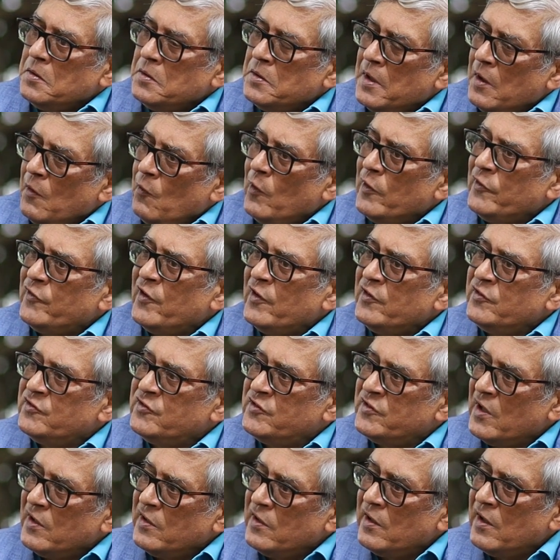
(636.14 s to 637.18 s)
There was a
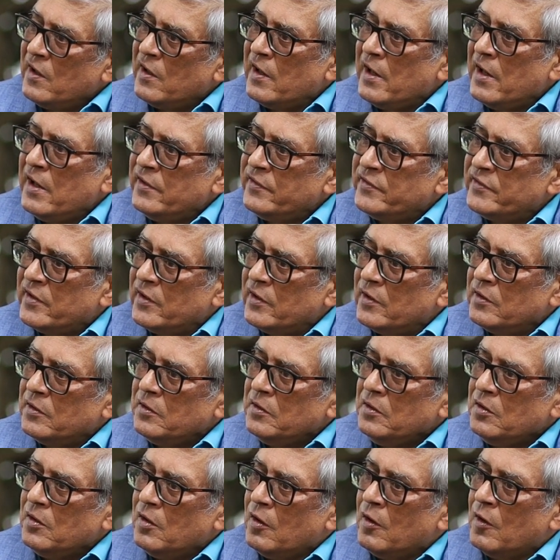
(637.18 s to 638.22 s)

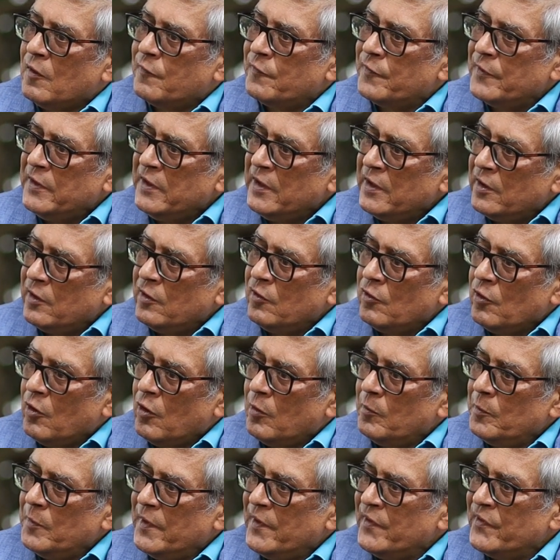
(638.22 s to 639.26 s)
generation of
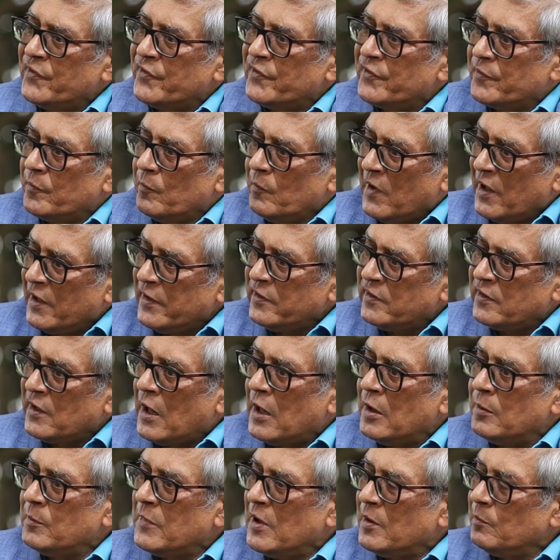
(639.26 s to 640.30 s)
economists, my
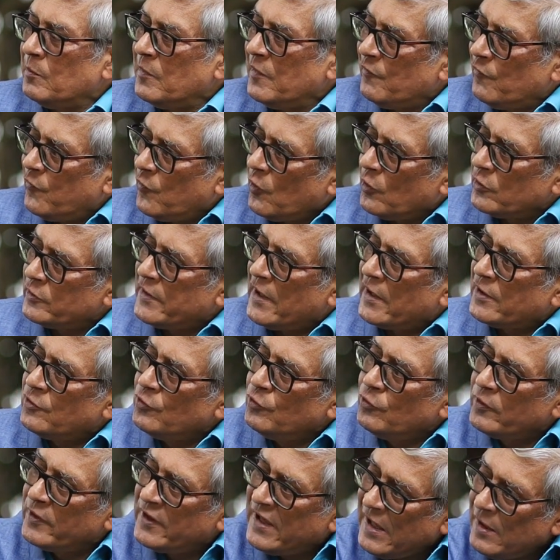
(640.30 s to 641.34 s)
time and before that,
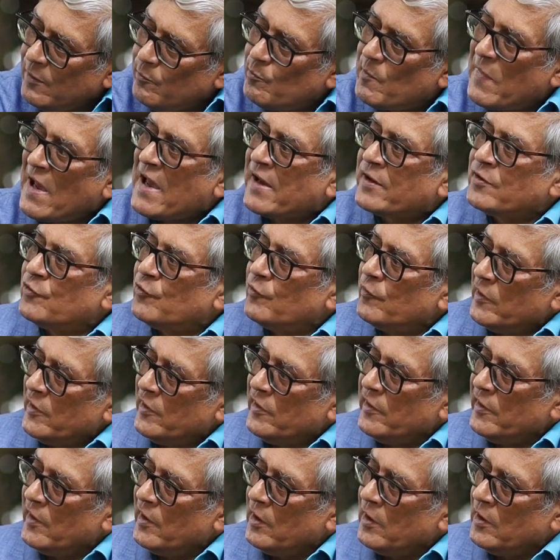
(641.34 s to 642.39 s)
who came back to
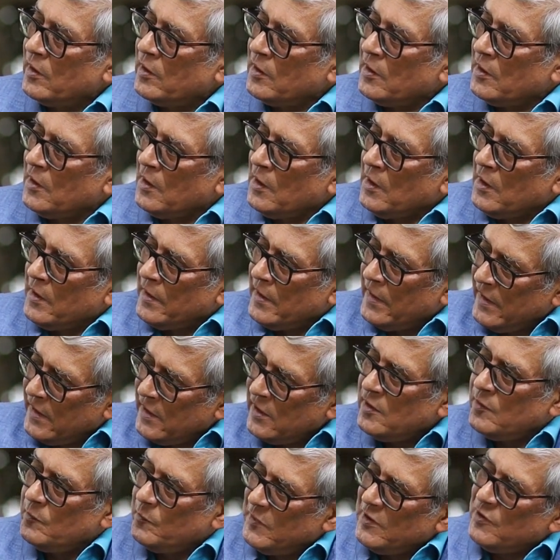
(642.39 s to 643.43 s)

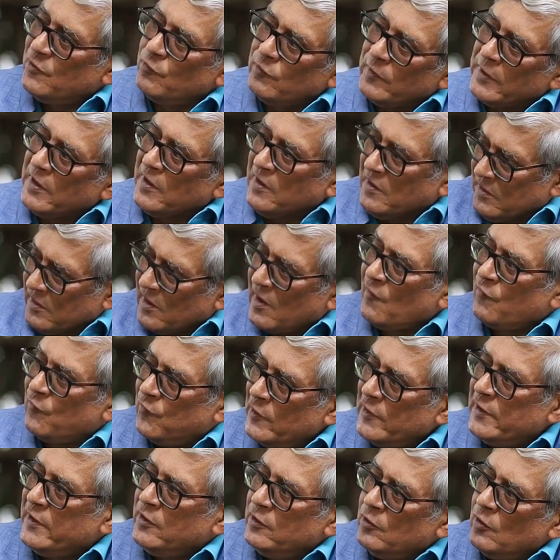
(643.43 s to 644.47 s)
India. In between,
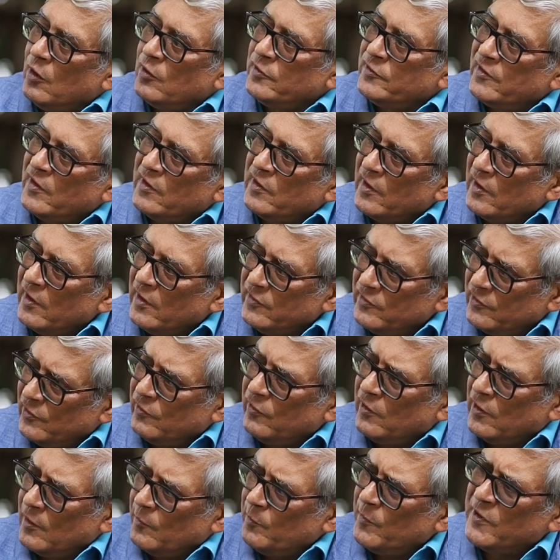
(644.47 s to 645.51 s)
roughly your
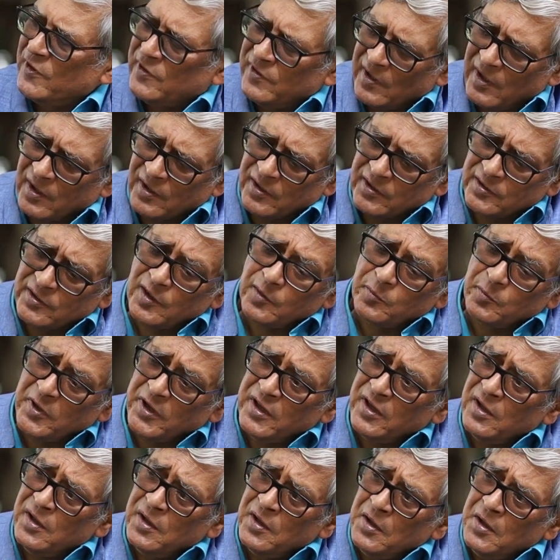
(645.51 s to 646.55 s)
generation, you're a bit younger than
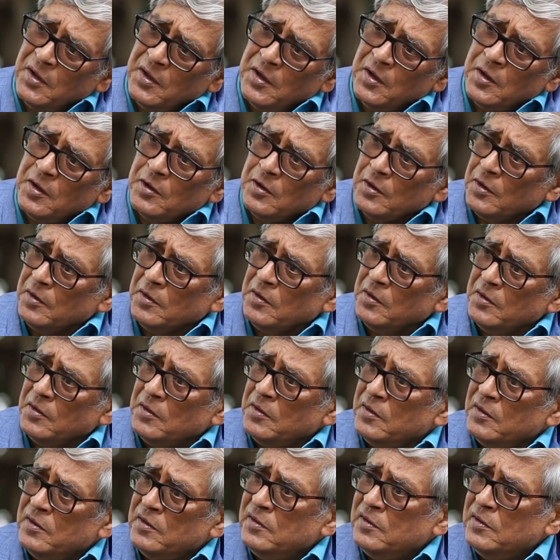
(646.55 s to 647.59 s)
me,
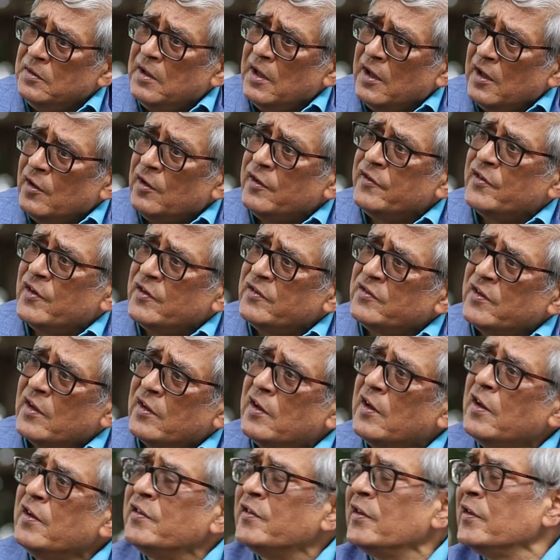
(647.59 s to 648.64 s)
there is a
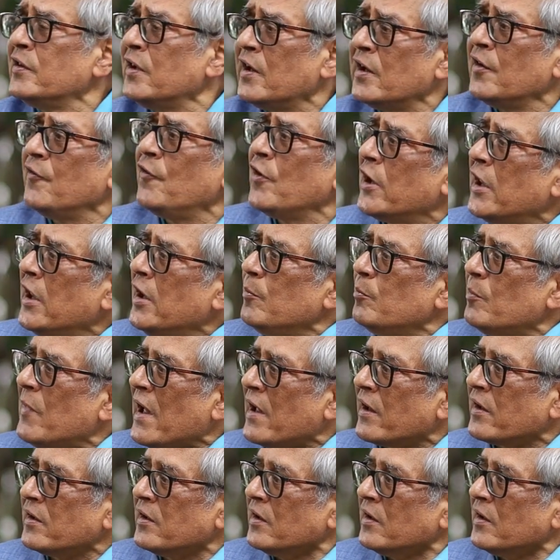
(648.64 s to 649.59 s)
generation that never came back.